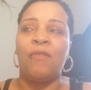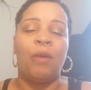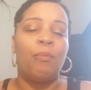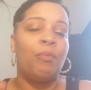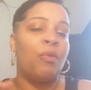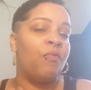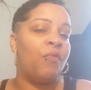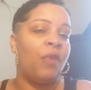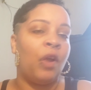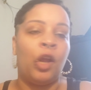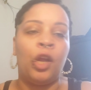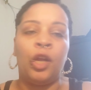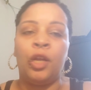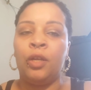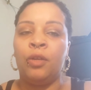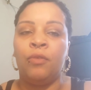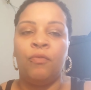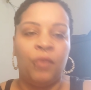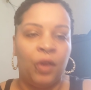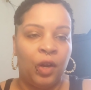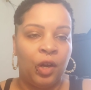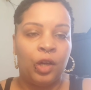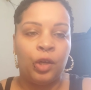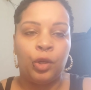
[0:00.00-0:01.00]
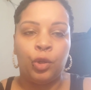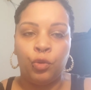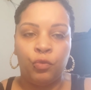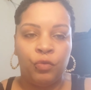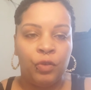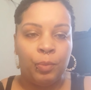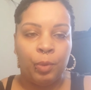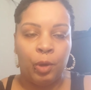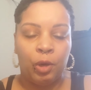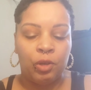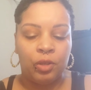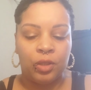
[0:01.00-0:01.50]
I'm a very, very
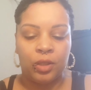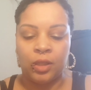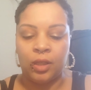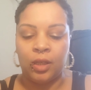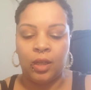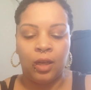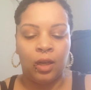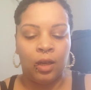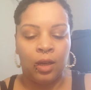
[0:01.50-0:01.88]
goofy person.